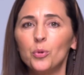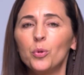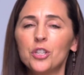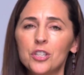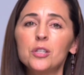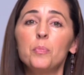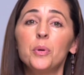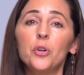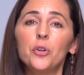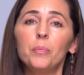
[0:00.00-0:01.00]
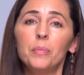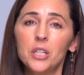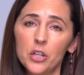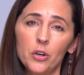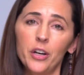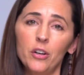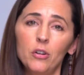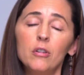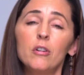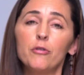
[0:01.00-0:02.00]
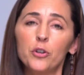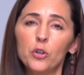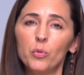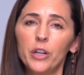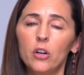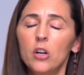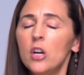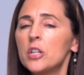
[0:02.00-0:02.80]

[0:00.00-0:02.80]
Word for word: which is to build material for your reel.